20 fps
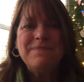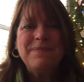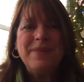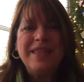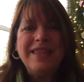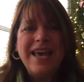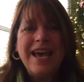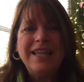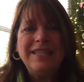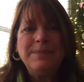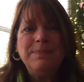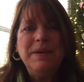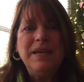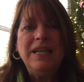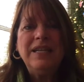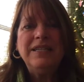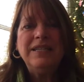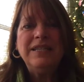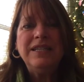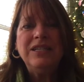But that's
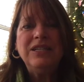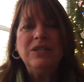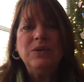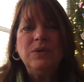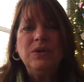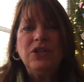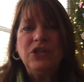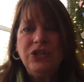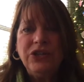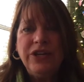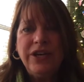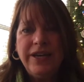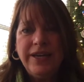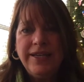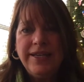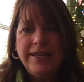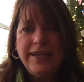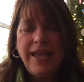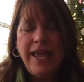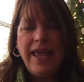been
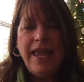good.